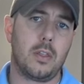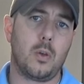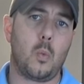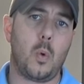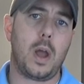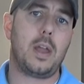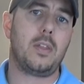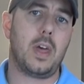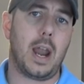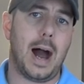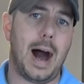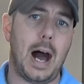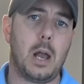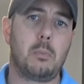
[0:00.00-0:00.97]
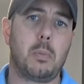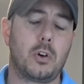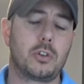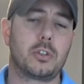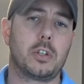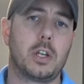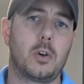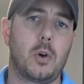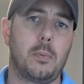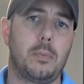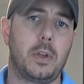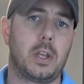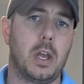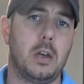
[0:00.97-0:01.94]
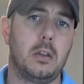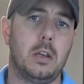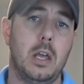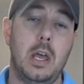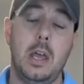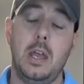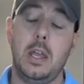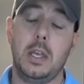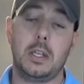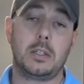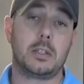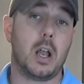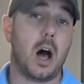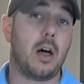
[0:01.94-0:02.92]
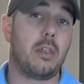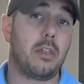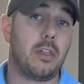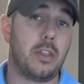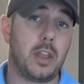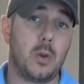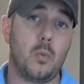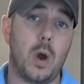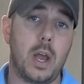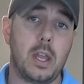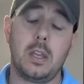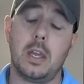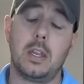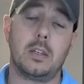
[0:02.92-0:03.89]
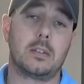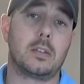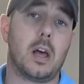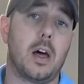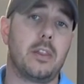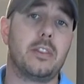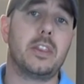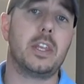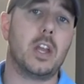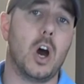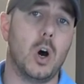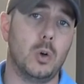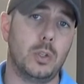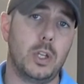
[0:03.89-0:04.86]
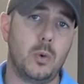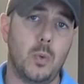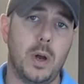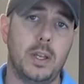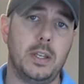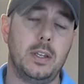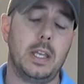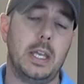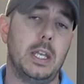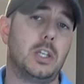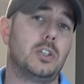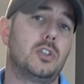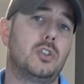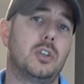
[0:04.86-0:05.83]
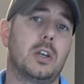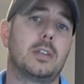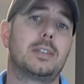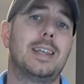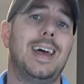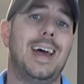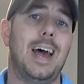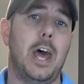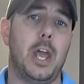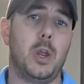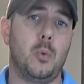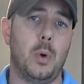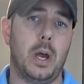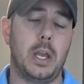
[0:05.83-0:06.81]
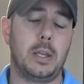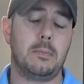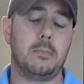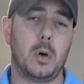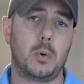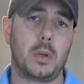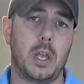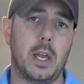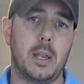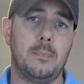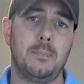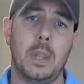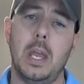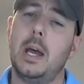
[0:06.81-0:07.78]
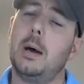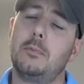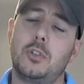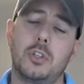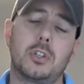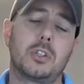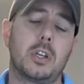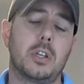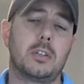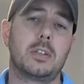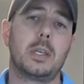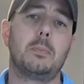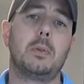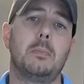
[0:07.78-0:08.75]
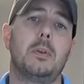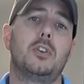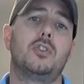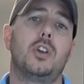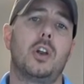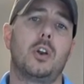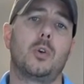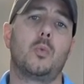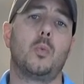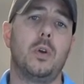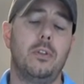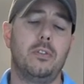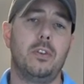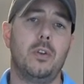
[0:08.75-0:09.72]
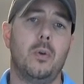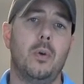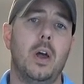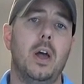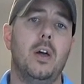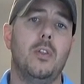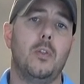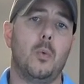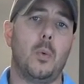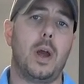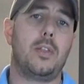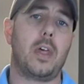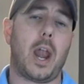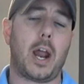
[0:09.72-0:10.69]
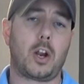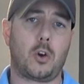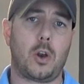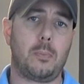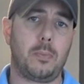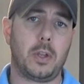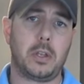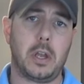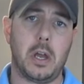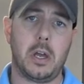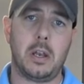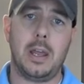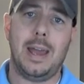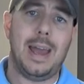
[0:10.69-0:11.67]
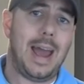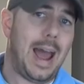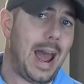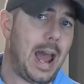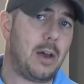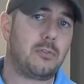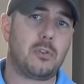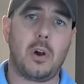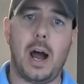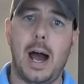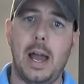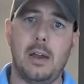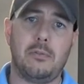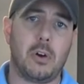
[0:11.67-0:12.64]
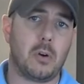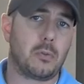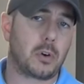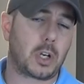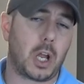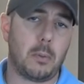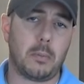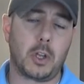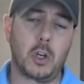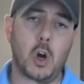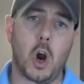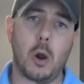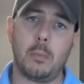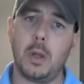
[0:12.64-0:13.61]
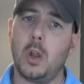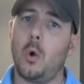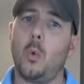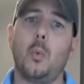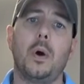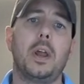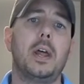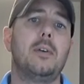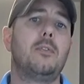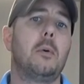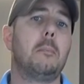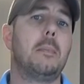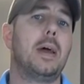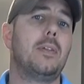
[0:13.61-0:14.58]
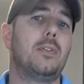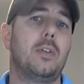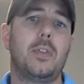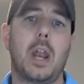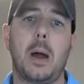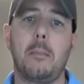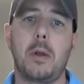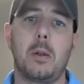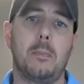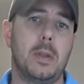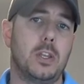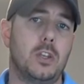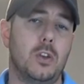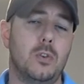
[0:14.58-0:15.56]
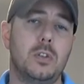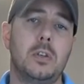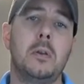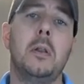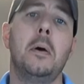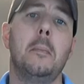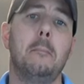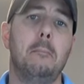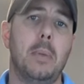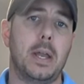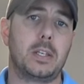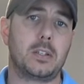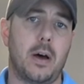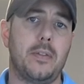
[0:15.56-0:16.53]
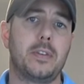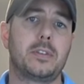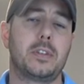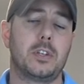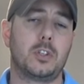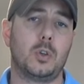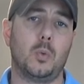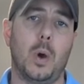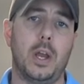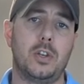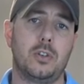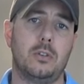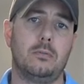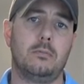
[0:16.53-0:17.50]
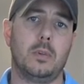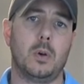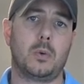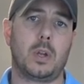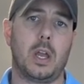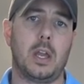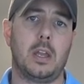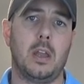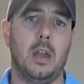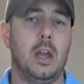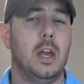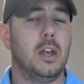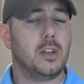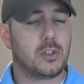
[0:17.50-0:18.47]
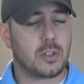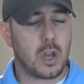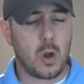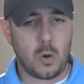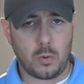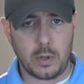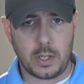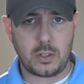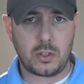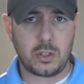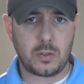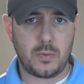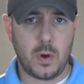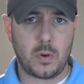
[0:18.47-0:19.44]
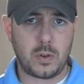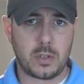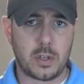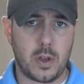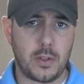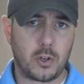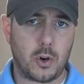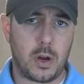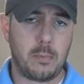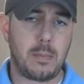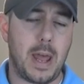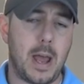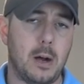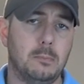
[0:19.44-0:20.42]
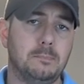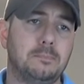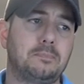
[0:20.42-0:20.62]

the way that I personally grip the gun. It is not the way. It is not the only way. It is just a way, okay? I'm just going to simply be sharing with you the way that I grip the gun after I have overcome the garment, whatever method that I'm going to be using based on the situation, okay? So let's just focus on the grip now.